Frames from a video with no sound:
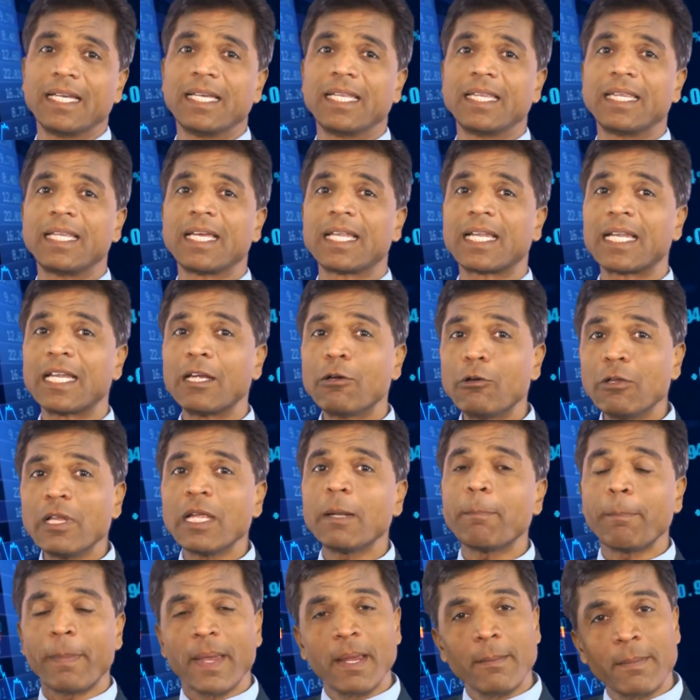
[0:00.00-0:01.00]
the
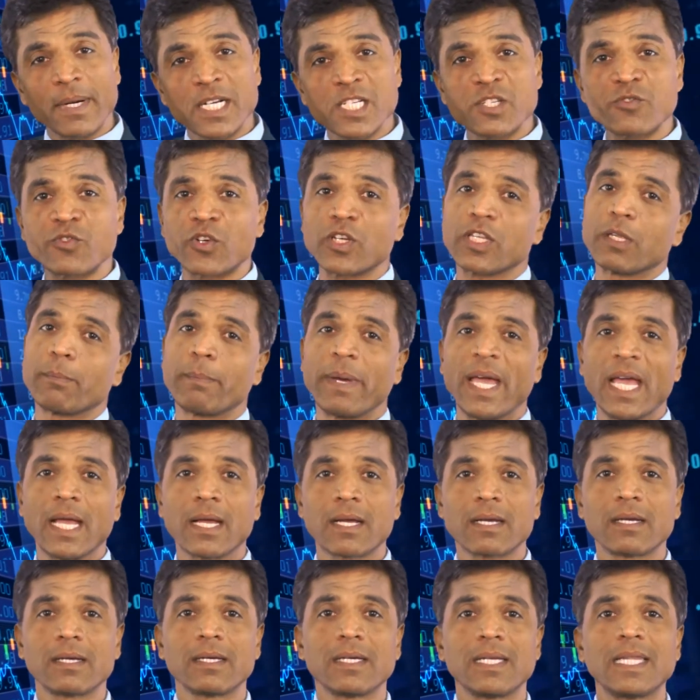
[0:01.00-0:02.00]
regular payments for the
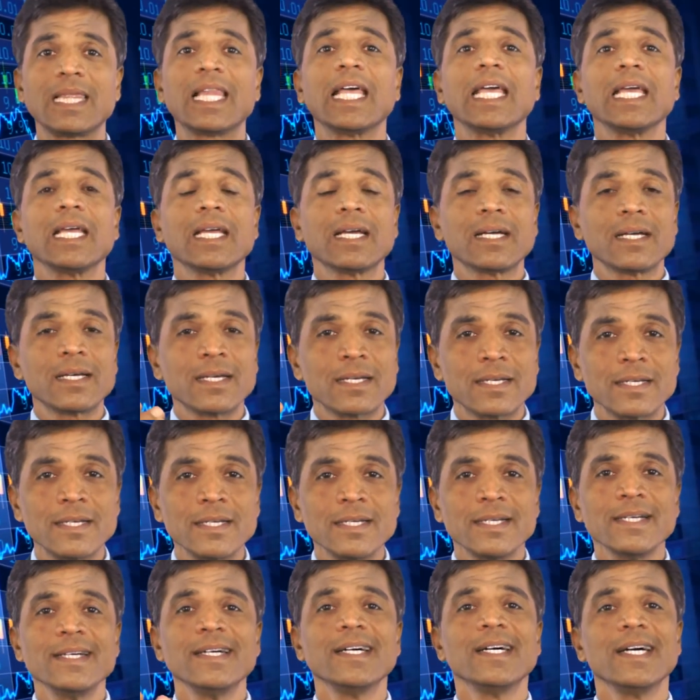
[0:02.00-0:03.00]
bank. Like
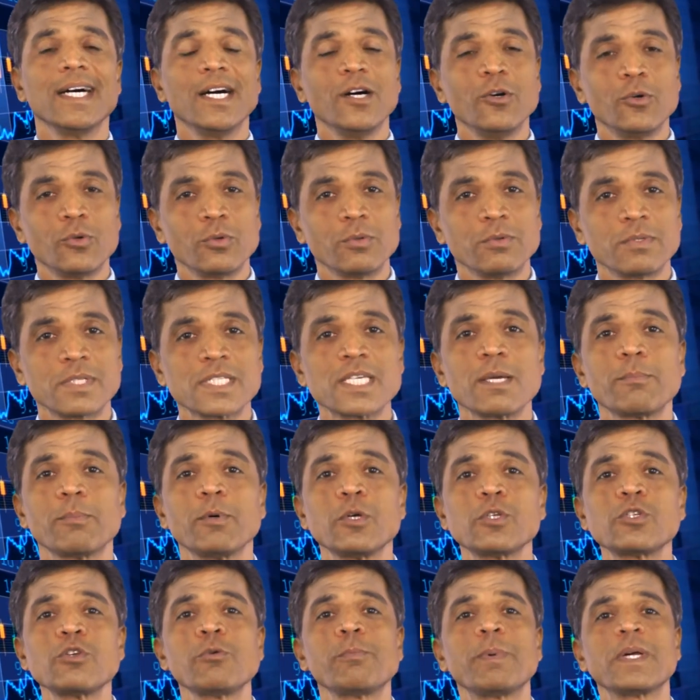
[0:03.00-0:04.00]
how?
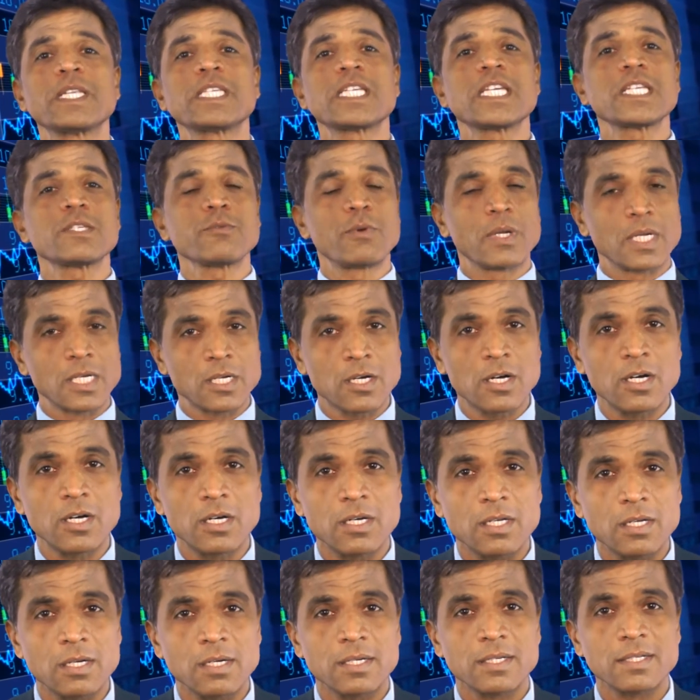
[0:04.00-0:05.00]
Suppose you purchase one
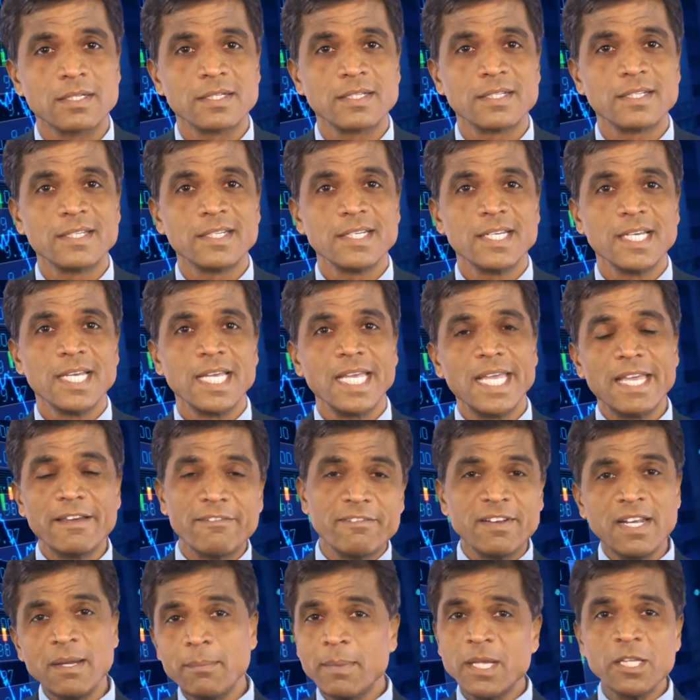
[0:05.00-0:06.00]
car,
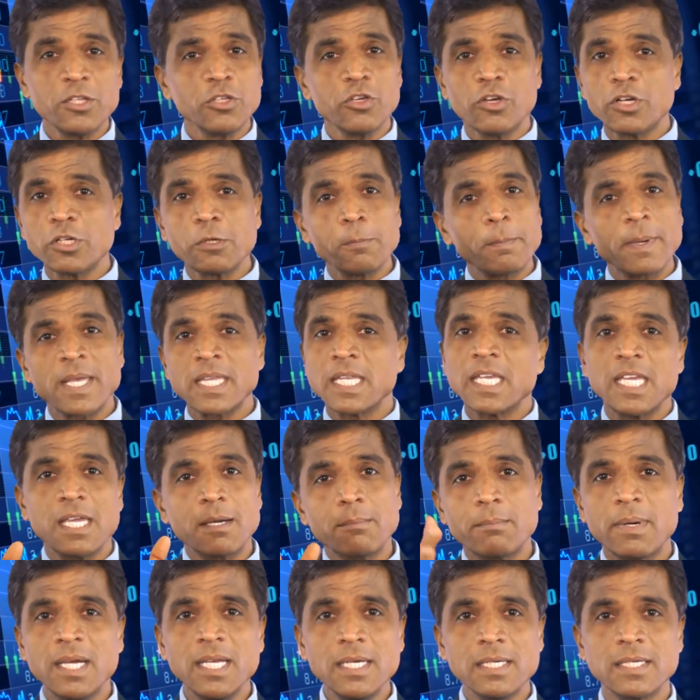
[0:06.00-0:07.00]
every month you have to pay the
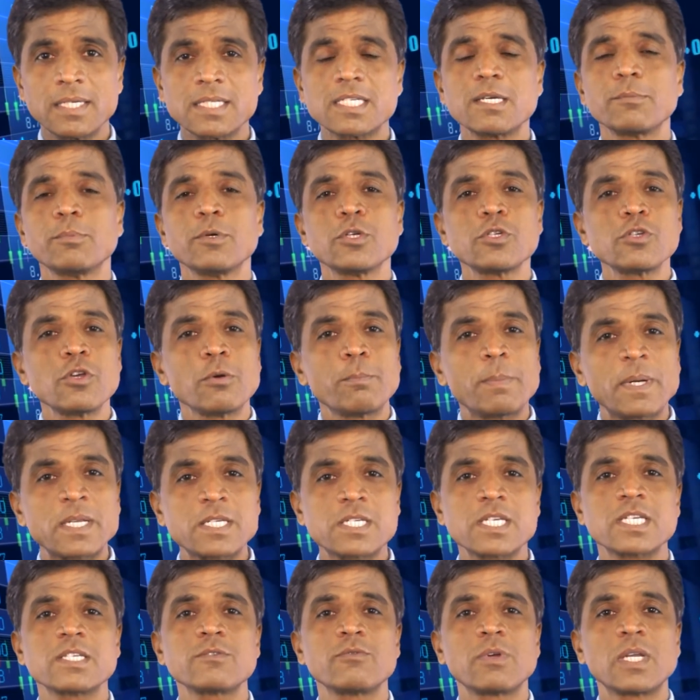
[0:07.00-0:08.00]
EMI. Suppose you
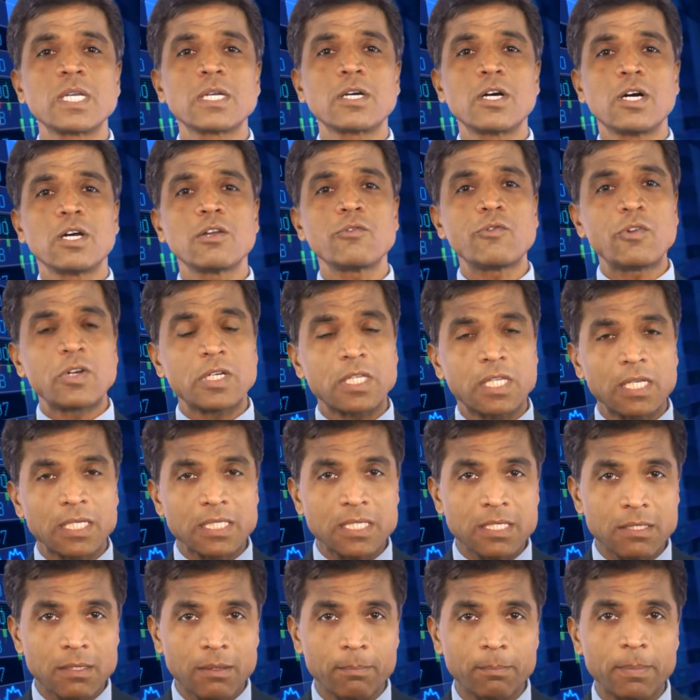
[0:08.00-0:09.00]
purchase one car for
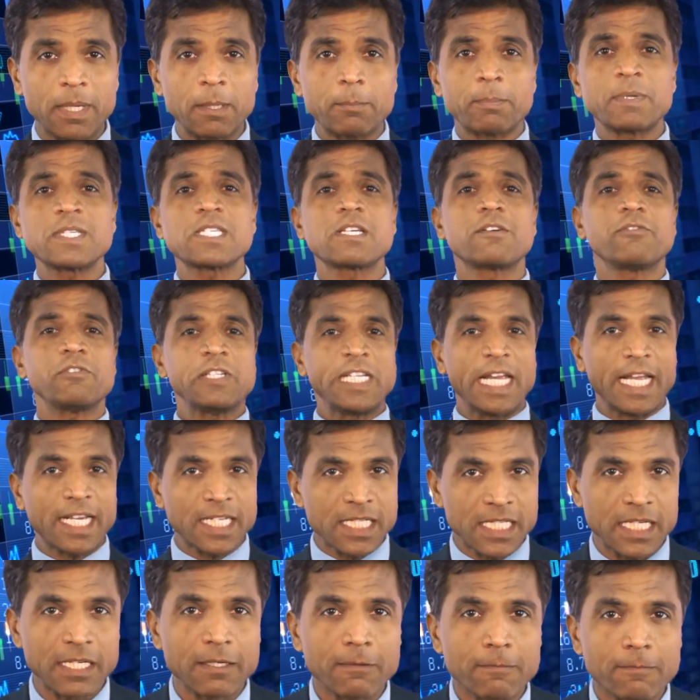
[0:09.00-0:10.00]
this purpose of
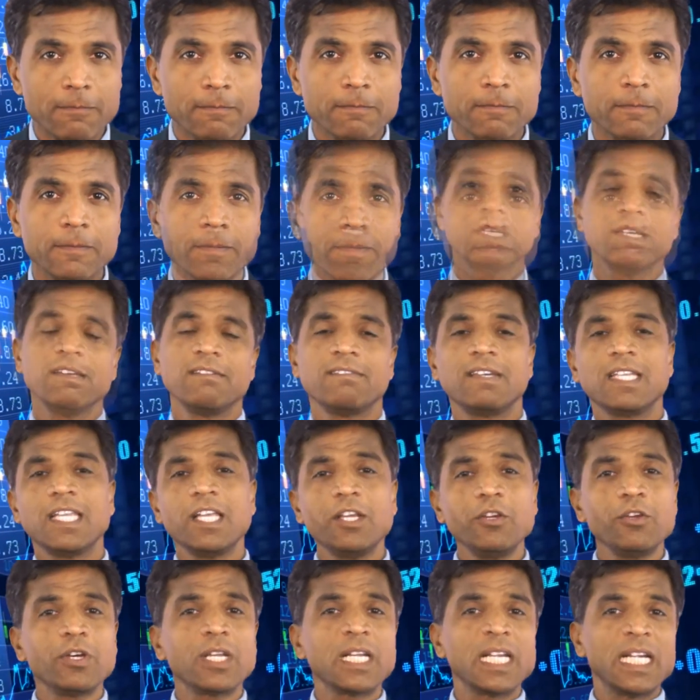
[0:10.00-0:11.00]
taxi. Whether
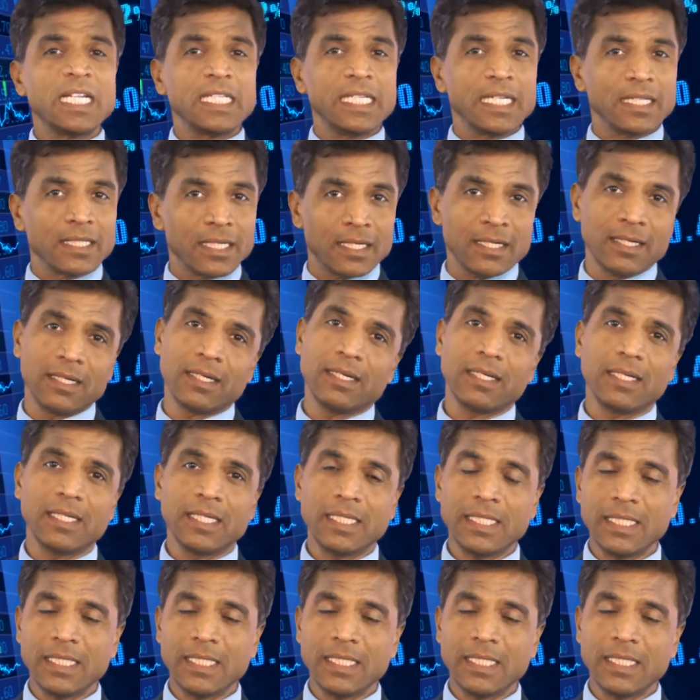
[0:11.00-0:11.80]
you are getting the